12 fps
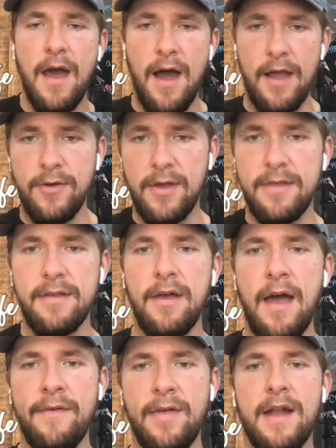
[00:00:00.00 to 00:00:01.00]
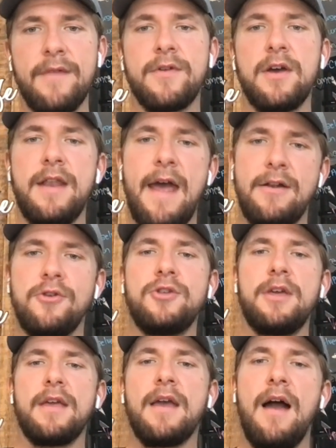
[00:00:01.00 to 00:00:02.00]
And you can still have a lot of good
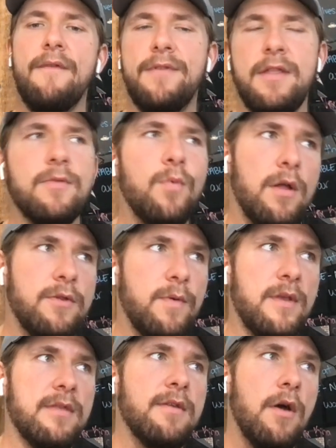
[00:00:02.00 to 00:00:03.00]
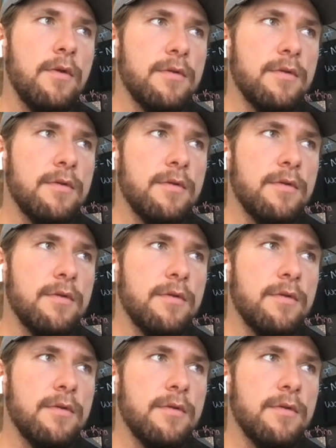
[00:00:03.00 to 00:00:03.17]
energy and confidence while doing so.